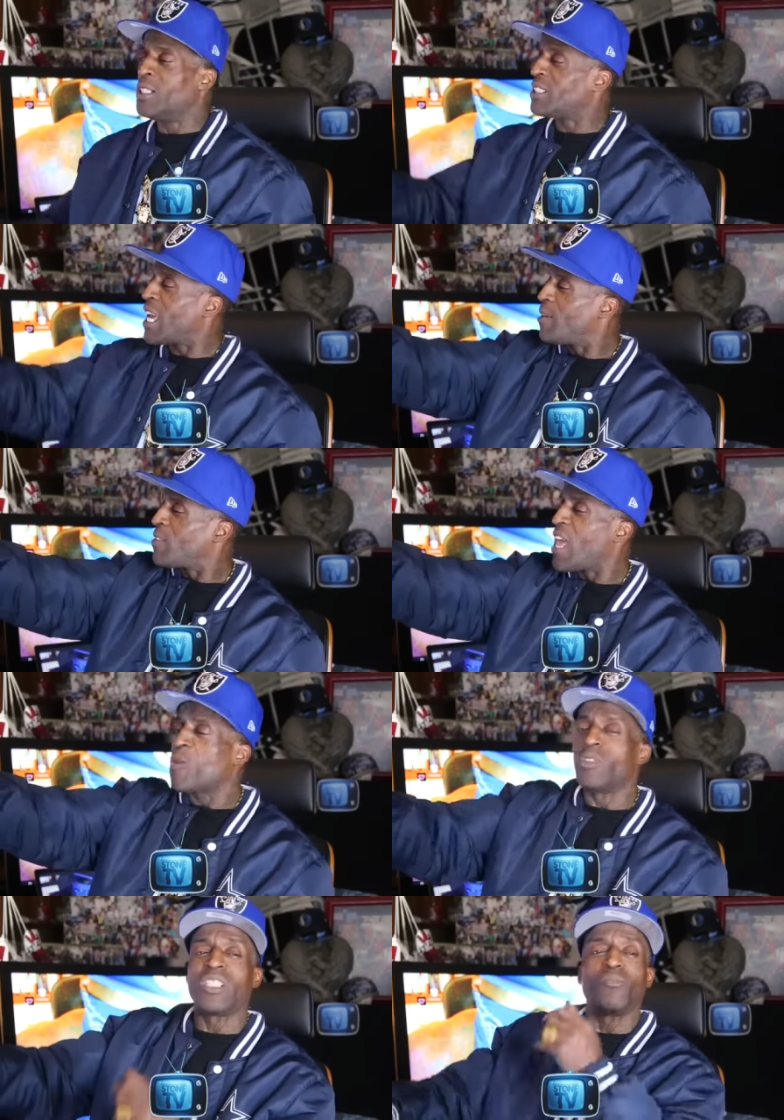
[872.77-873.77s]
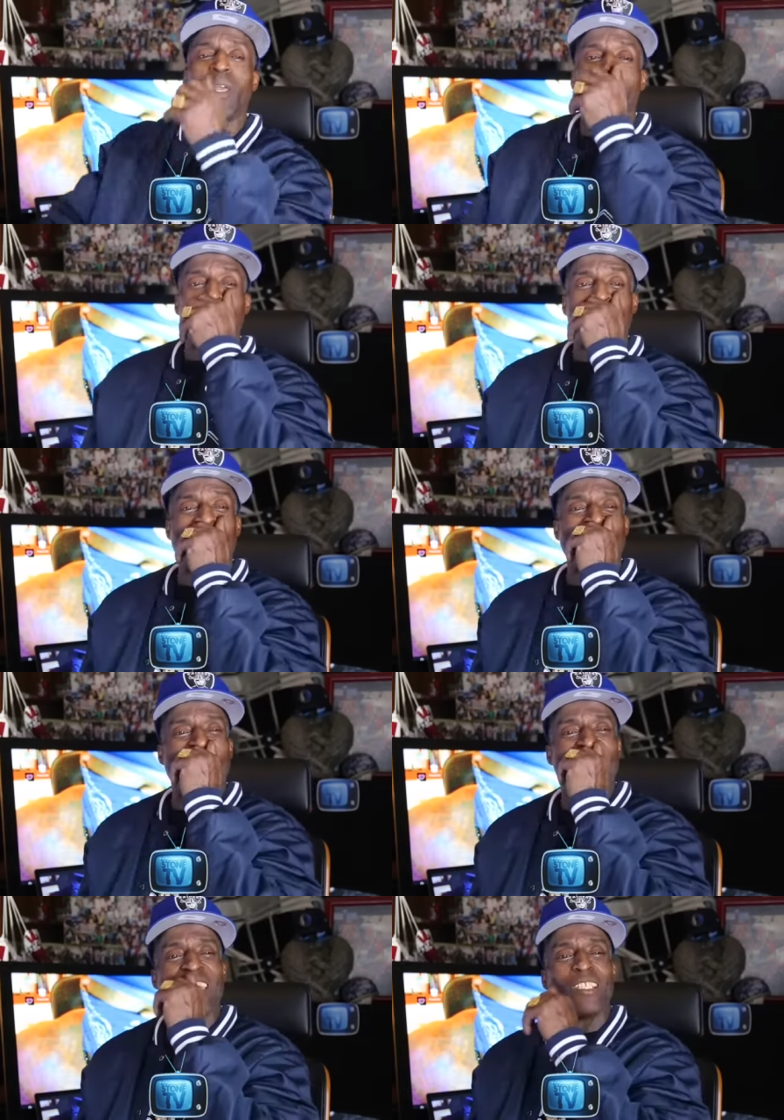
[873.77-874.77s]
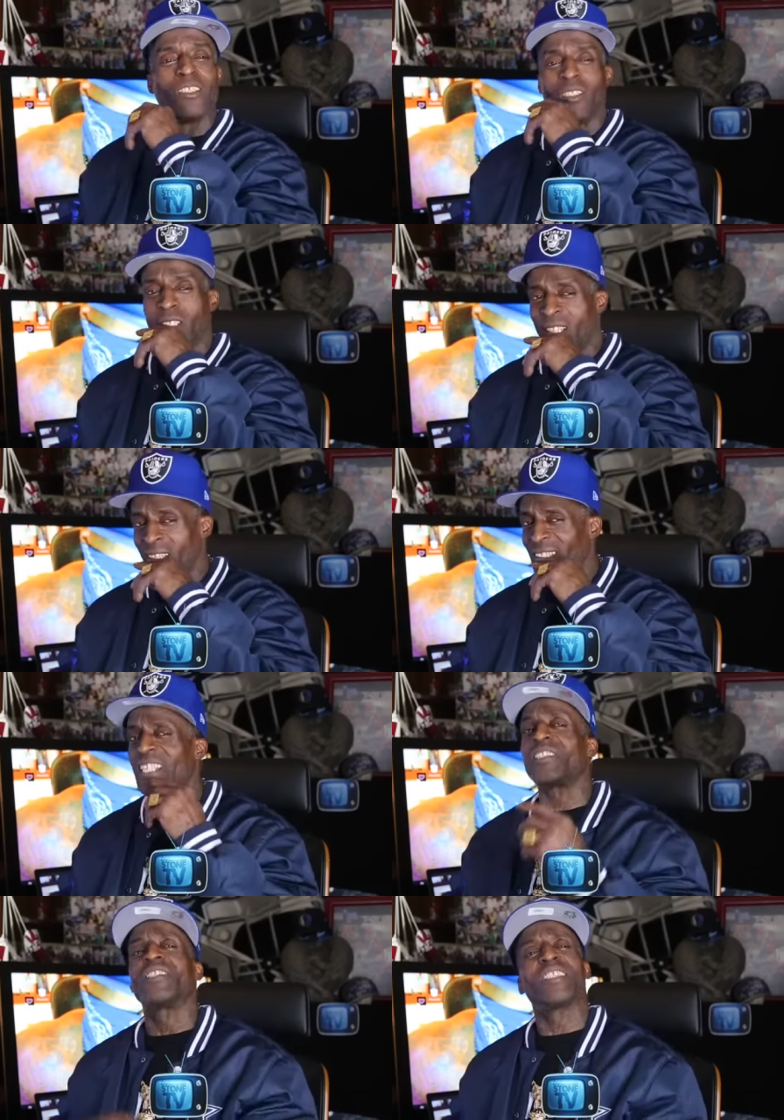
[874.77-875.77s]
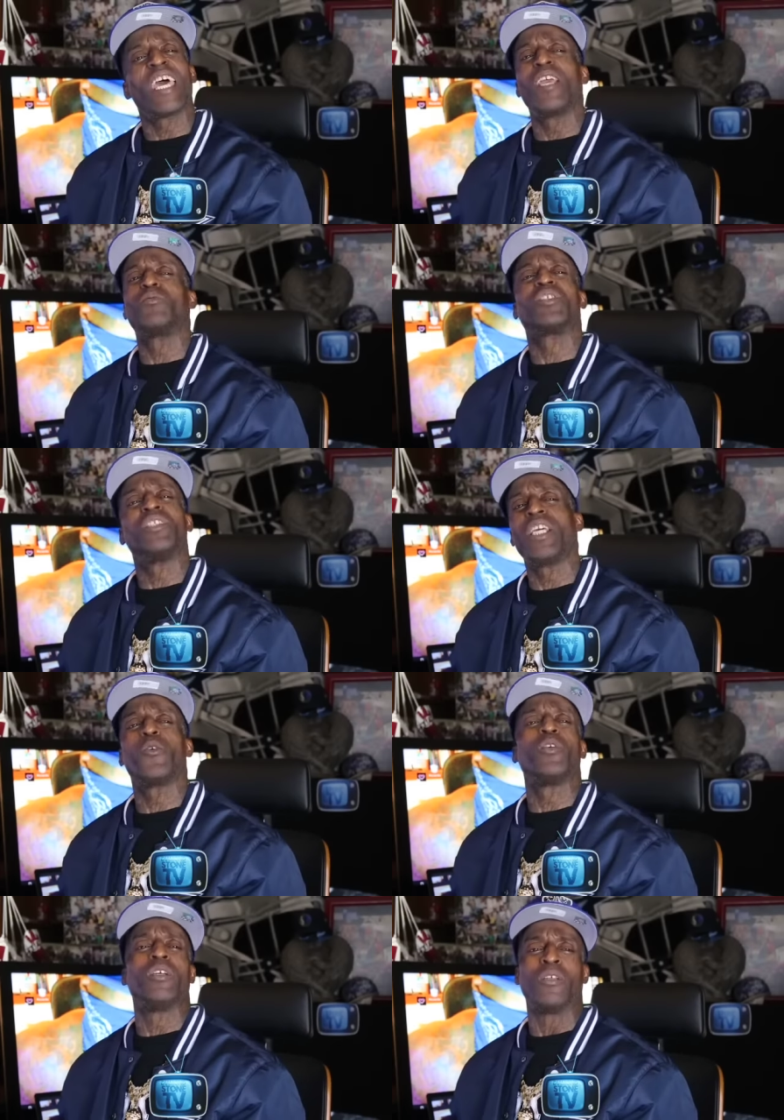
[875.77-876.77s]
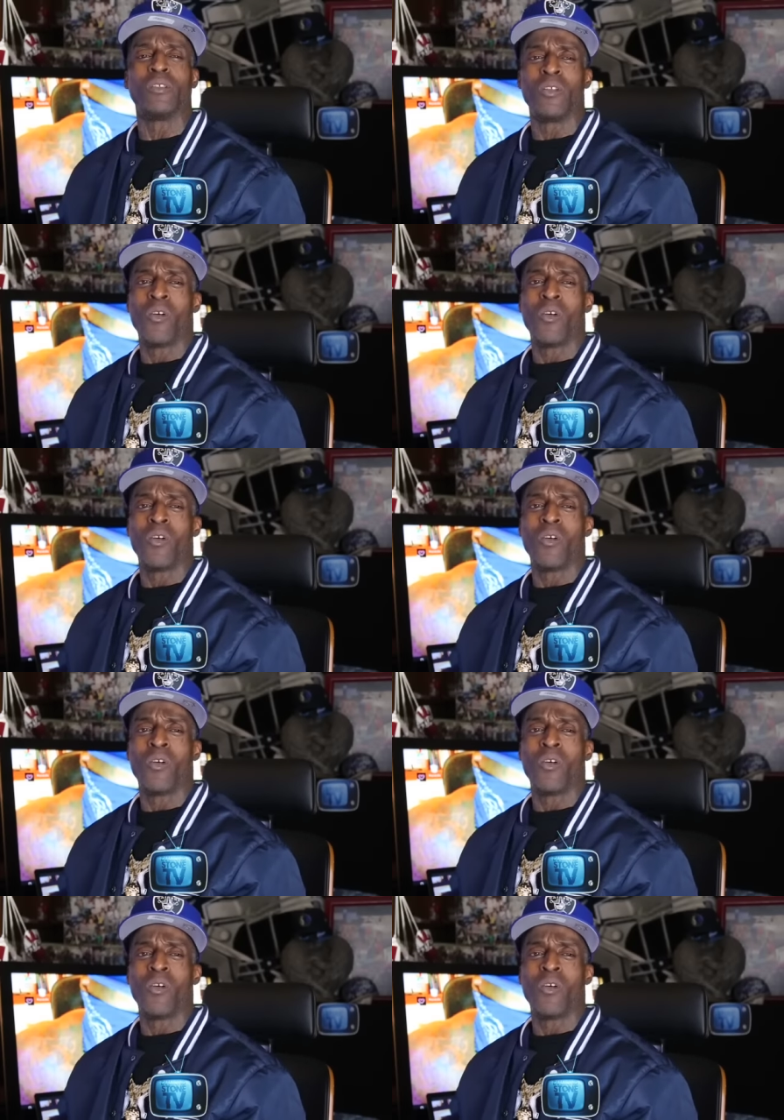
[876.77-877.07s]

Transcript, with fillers: Same thing when this Migo nigga got killed. That's the same scenario.